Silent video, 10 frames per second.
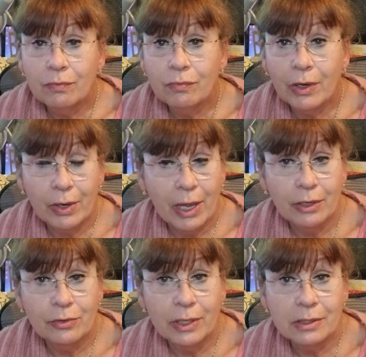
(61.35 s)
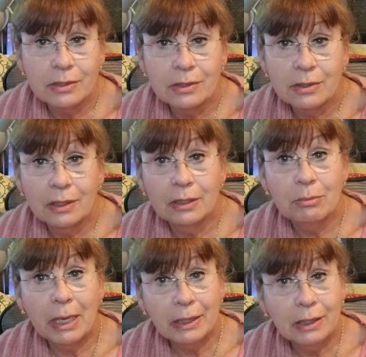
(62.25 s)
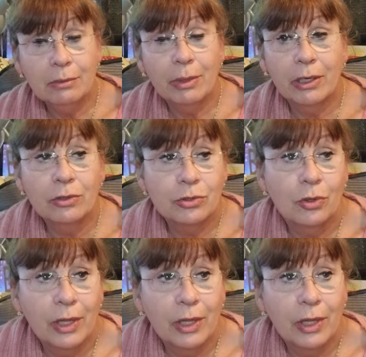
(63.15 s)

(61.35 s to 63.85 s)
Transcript: their address in my email so